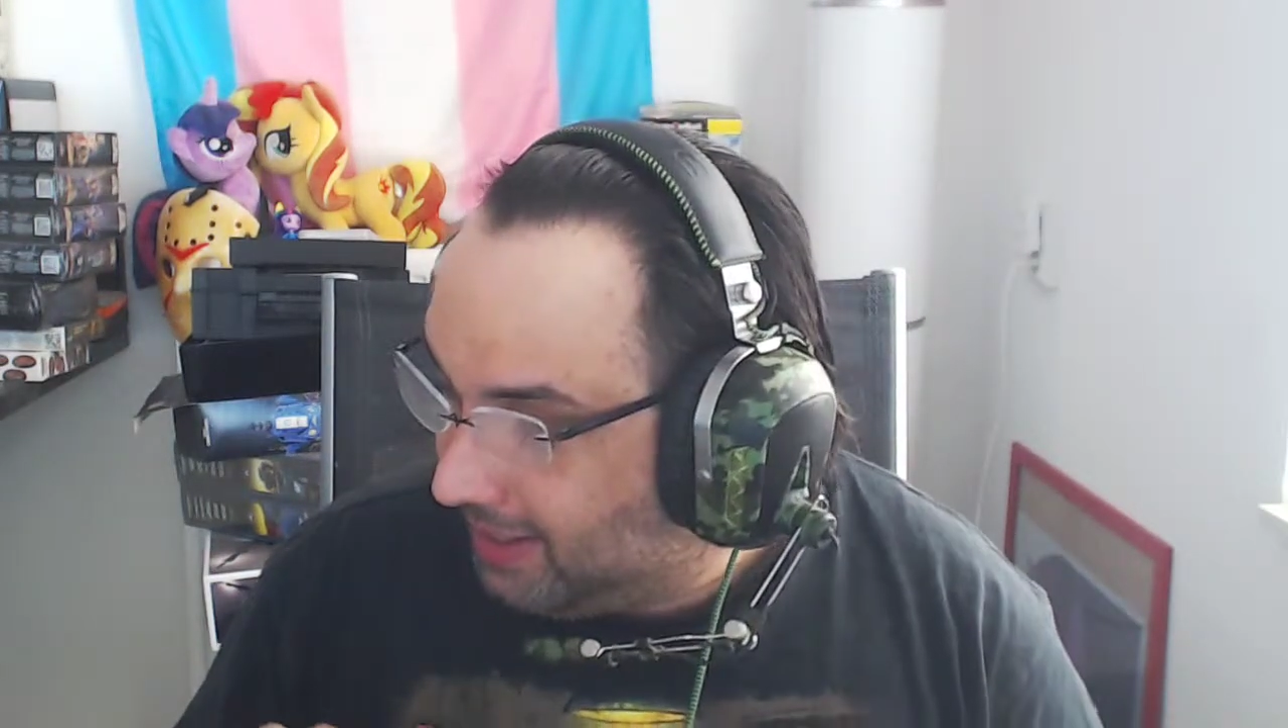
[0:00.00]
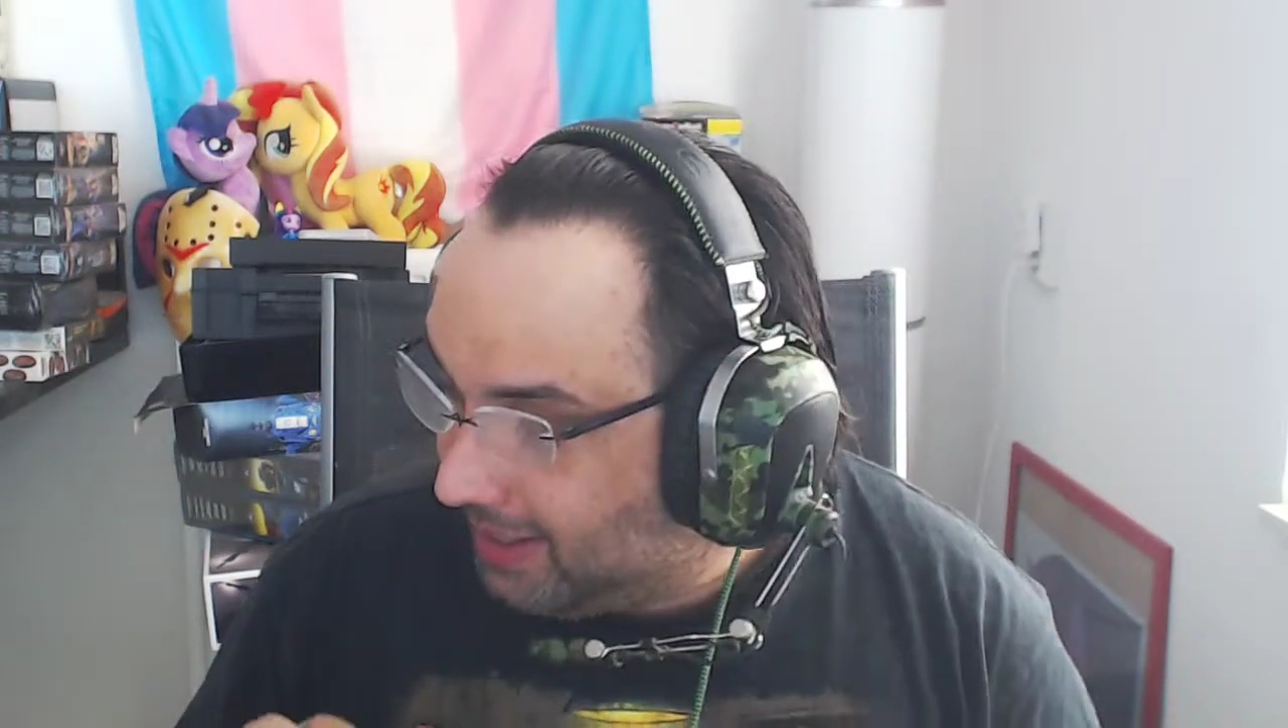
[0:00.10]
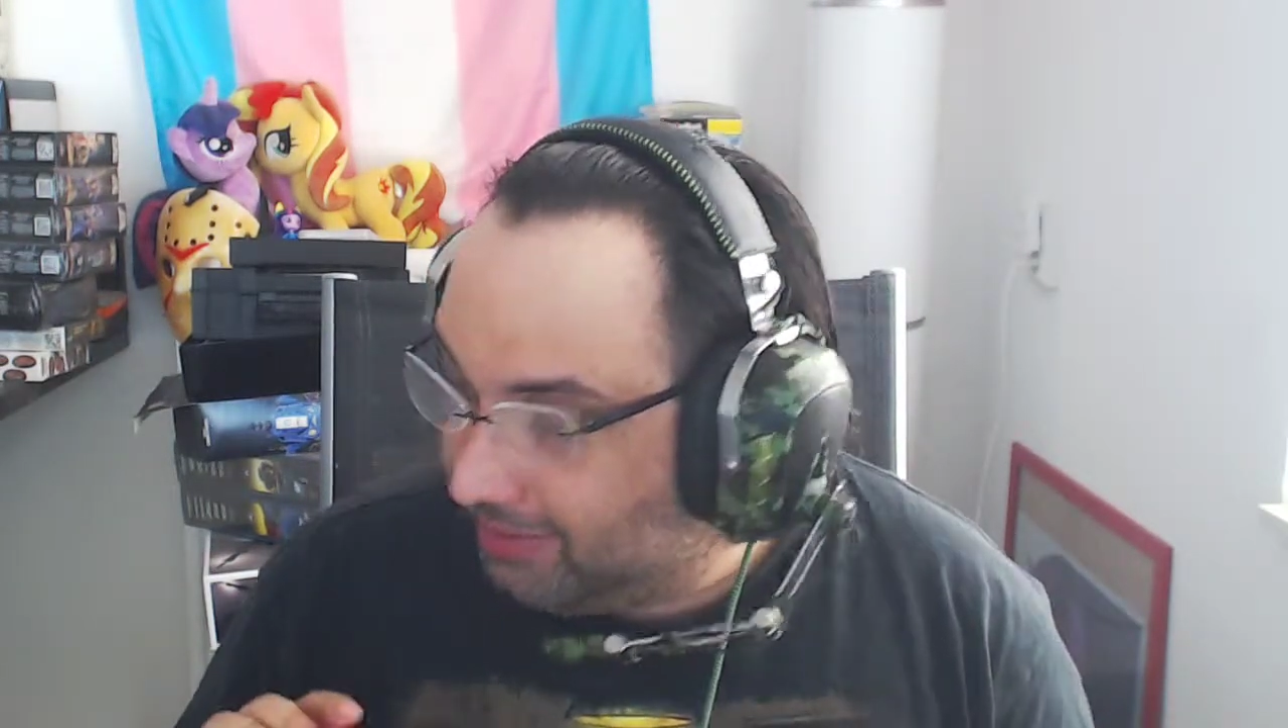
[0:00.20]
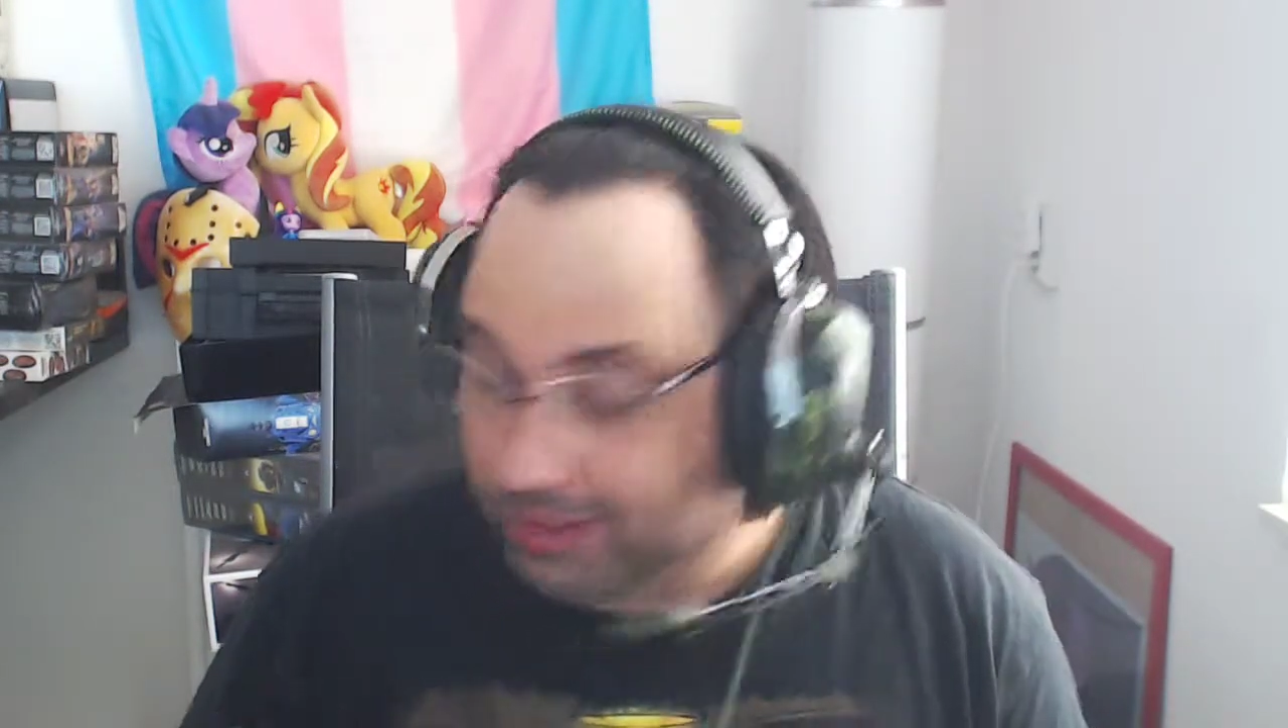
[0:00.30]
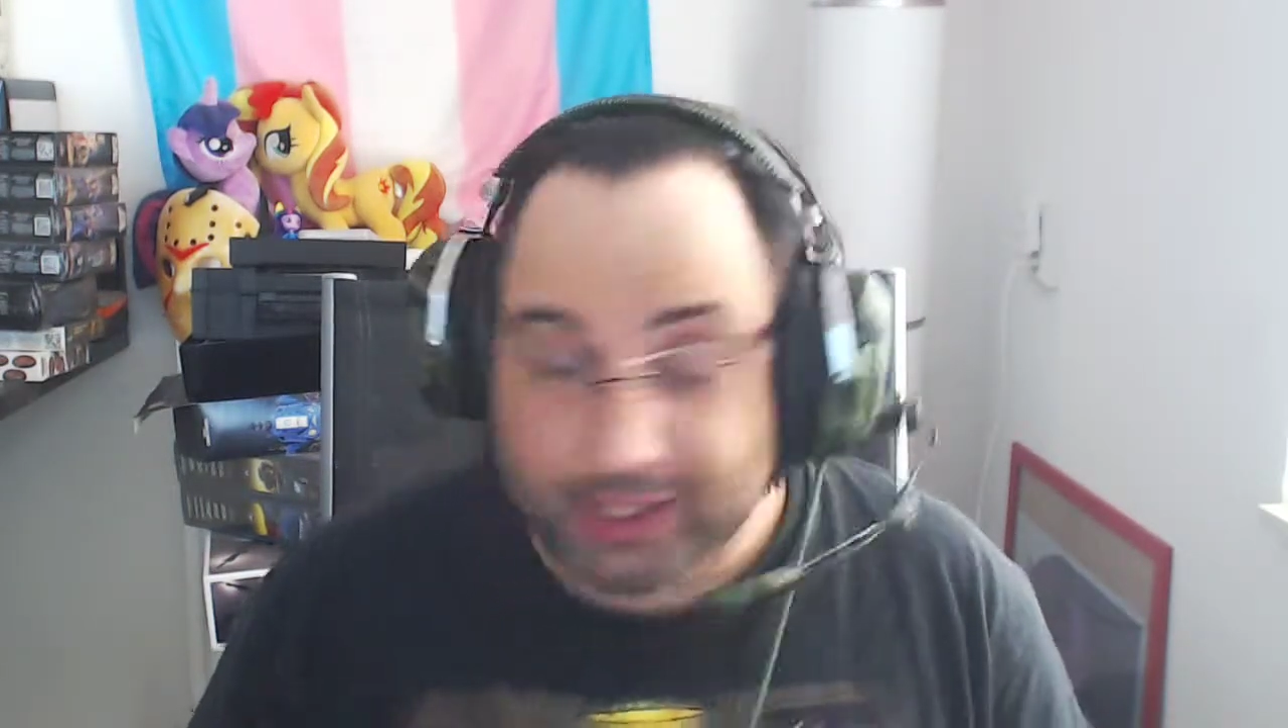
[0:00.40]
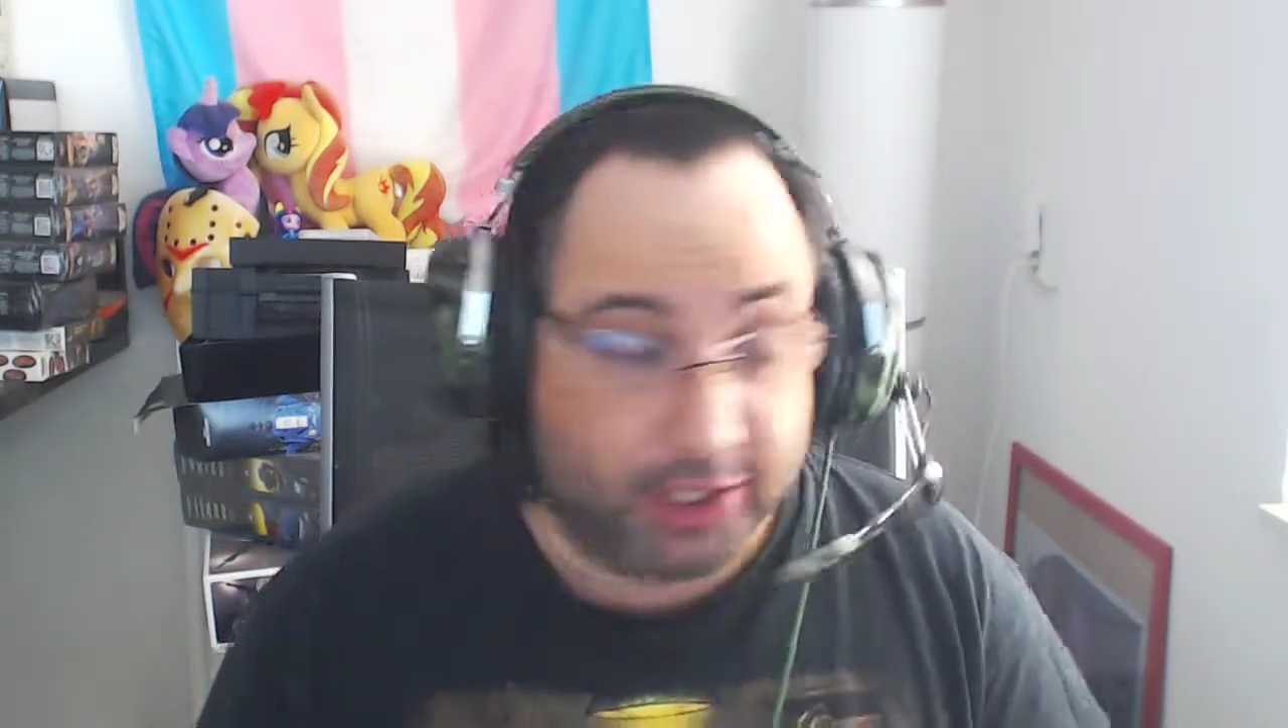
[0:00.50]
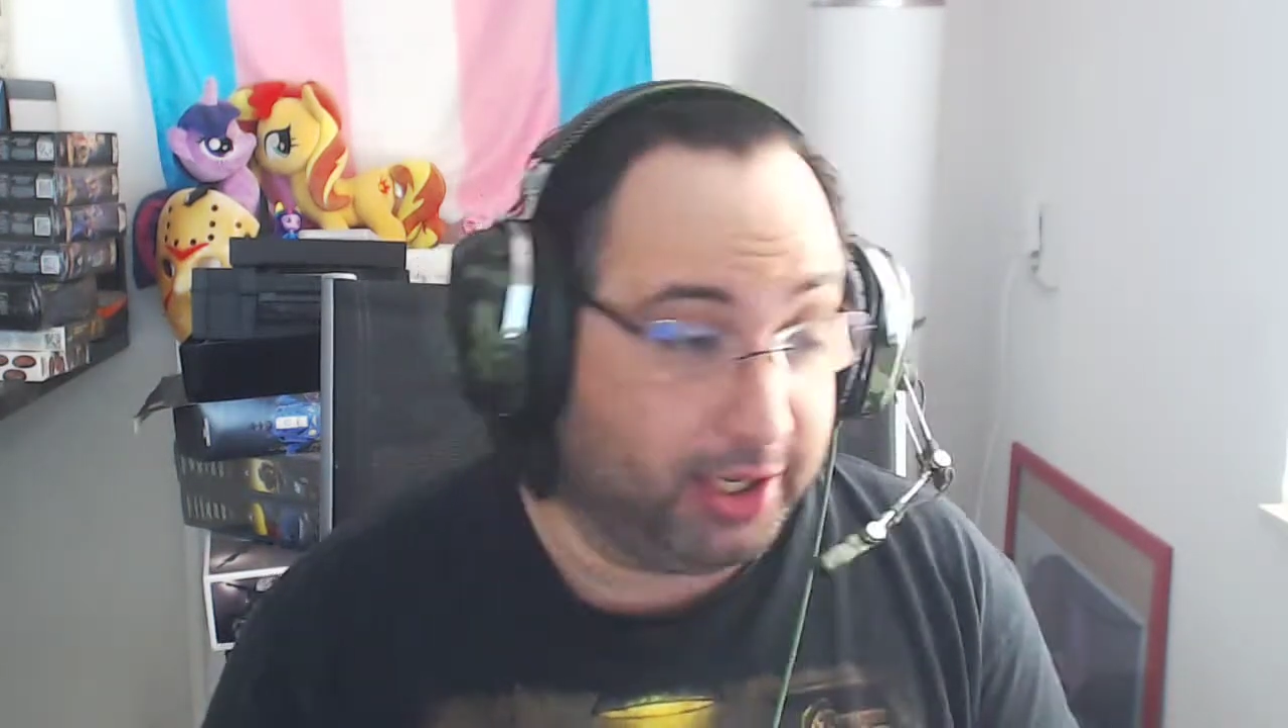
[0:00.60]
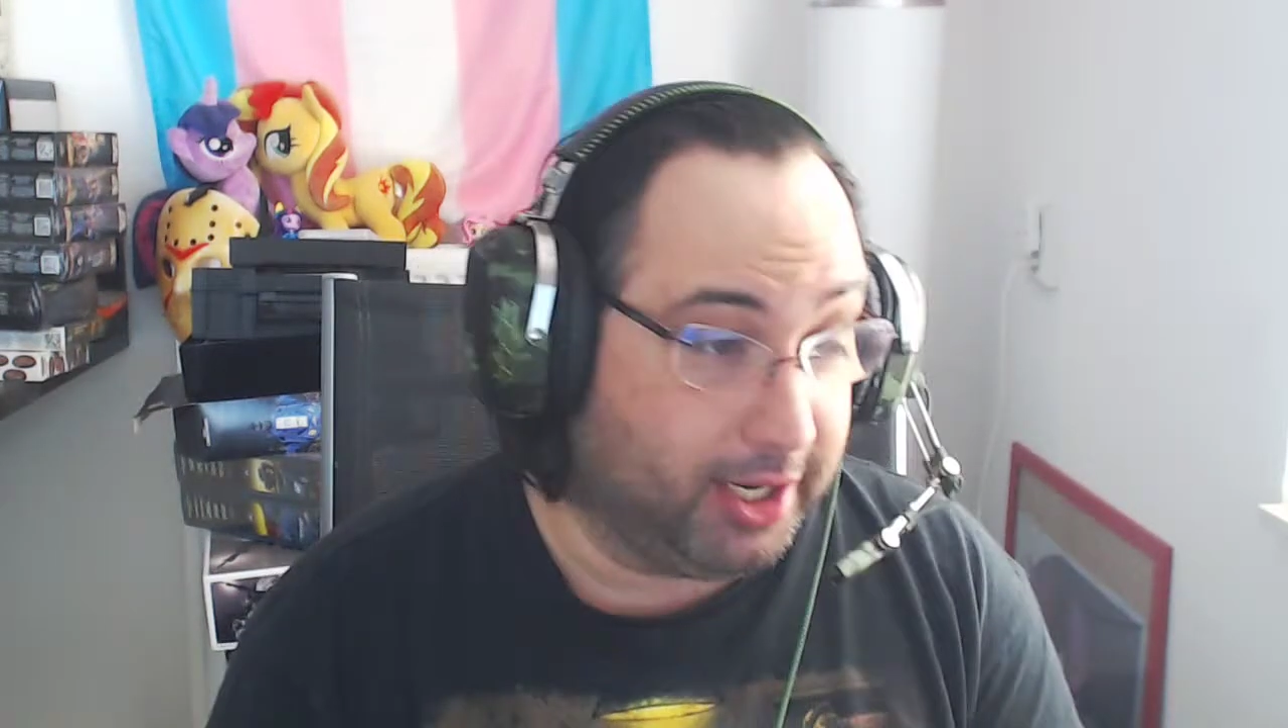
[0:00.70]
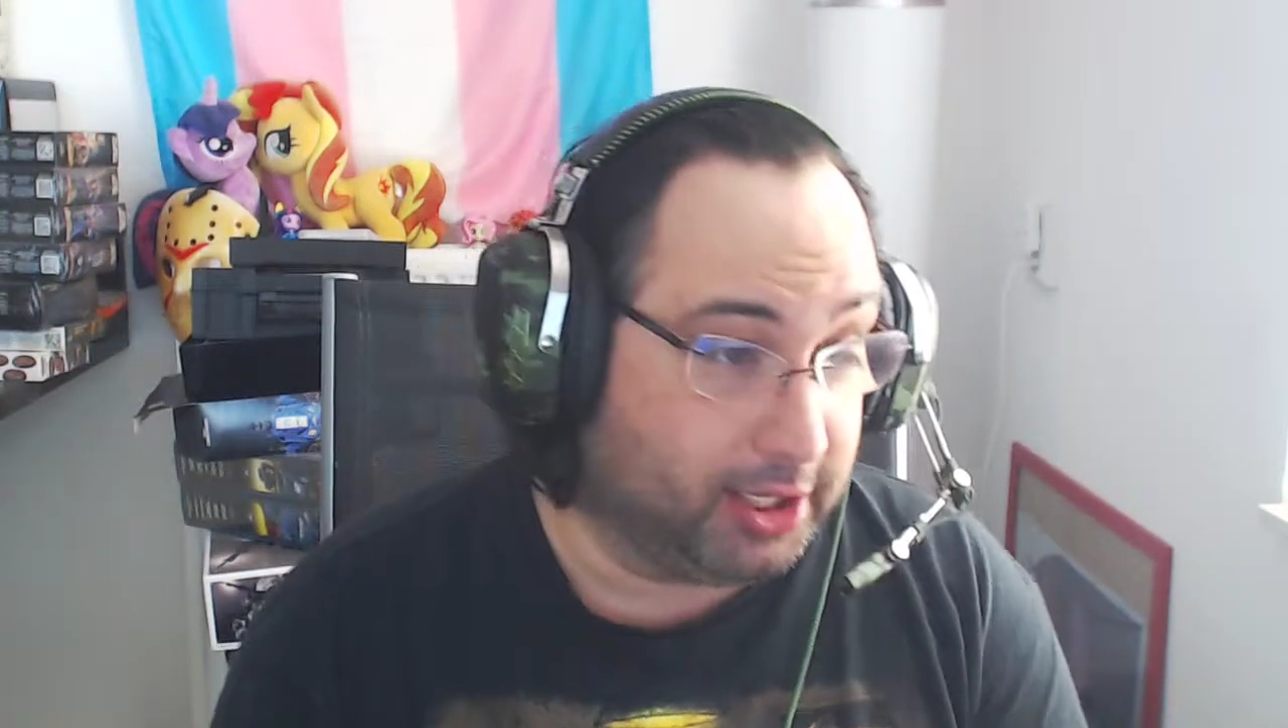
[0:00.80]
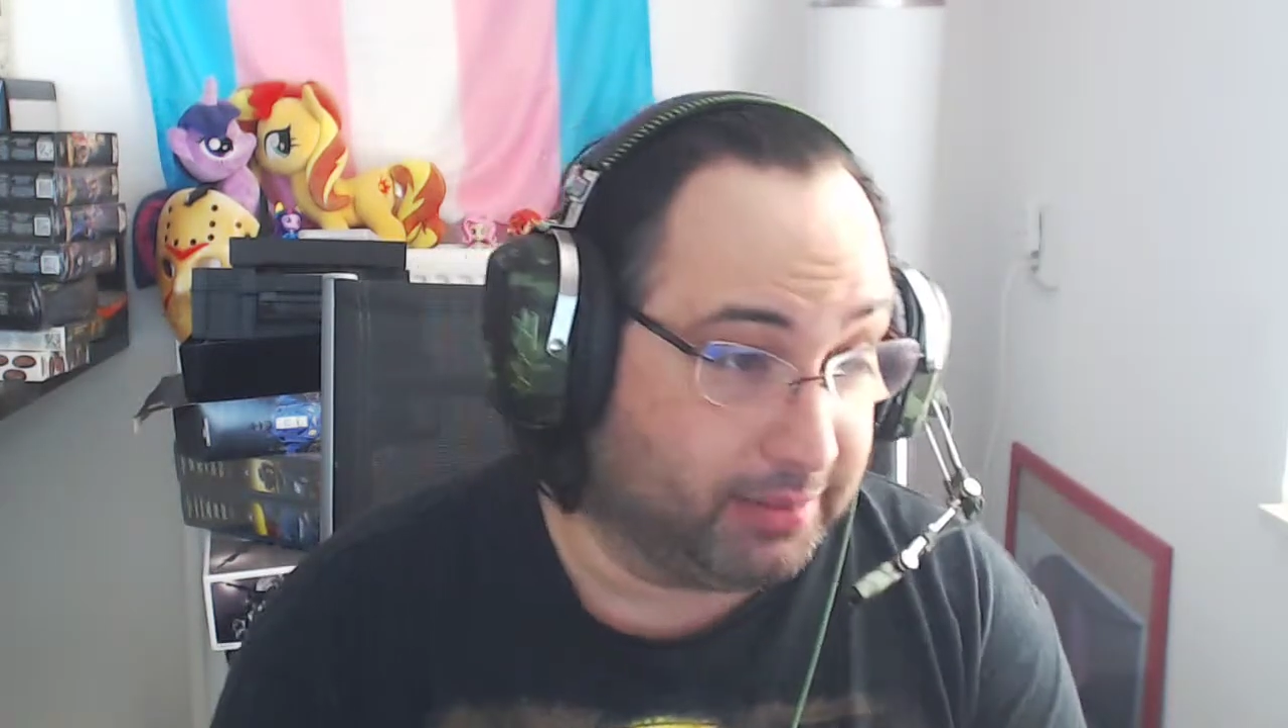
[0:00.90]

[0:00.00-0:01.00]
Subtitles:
really should get